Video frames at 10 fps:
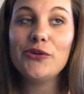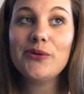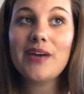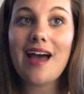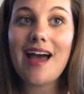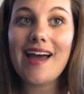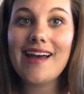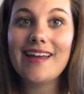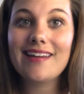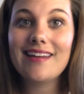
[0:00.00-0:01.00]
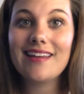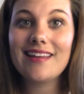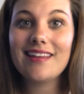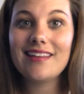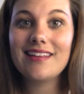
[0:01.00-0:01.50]
You can
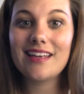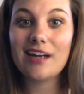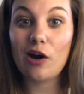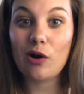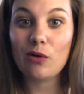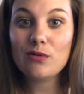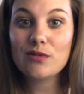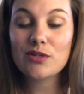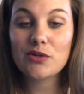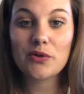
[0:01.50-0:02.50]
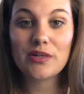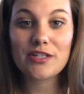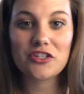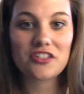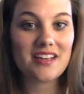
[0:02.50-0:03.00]
get a host who
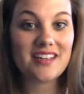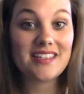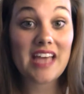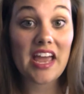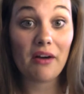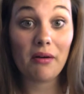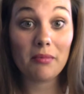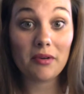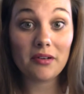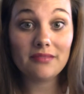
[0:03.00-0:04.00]
is just terrible,